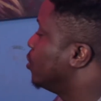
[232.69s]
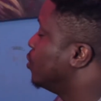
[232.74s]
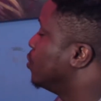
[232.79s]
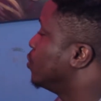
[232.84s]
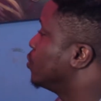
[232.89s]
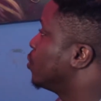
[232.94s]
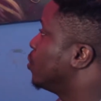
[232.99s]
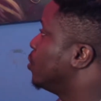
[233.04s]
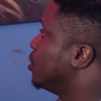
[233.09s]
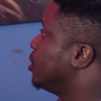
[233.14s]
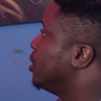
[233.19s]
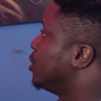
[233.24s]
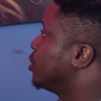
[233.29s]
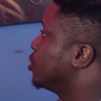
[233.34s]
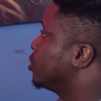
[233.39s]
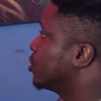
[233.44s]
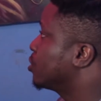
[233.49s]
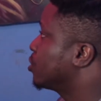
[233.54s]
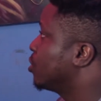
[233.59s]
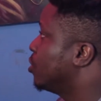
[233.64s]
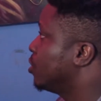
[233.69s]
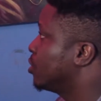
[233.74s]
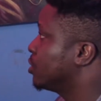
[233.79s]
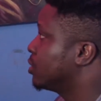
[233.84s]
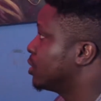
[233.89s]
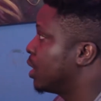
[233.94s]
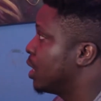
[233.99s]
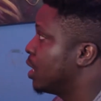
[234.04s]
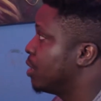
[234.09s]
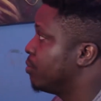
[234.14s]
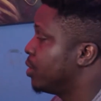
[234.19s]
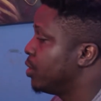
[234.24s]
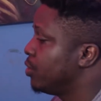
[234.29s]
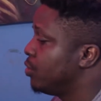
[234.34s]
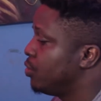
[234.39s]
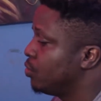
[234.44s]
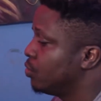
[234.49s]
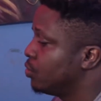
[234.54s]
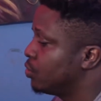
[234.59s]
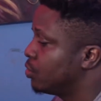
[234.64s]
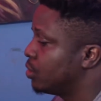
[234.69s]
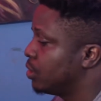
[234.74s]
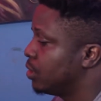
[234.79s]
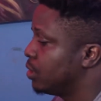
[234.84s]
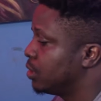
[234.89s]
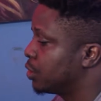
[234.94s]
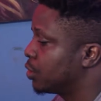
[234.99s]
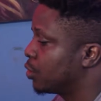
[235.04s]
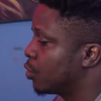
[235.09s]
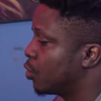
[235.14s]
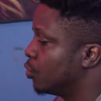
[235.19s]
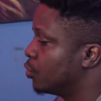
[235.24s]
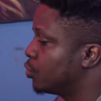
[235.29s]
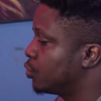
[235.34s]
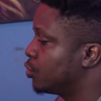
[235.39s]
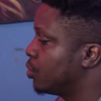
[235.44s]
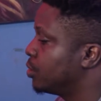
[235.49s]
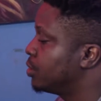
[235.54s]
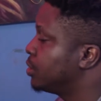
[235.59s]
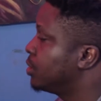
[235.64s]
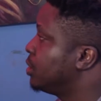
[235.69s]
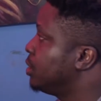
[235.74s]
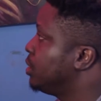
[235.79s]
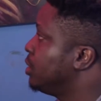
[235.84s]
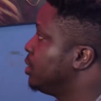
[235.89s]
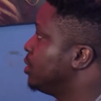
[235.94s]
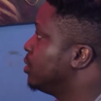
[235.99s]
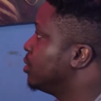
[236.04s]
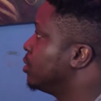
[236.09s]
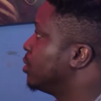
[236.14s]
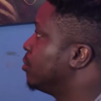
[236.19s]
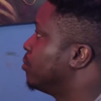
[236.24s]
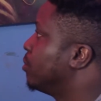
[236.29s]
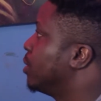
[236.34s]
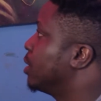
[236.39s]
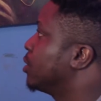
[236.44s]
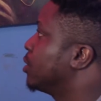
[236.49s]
So the shortcut I may use is Ctrl T on my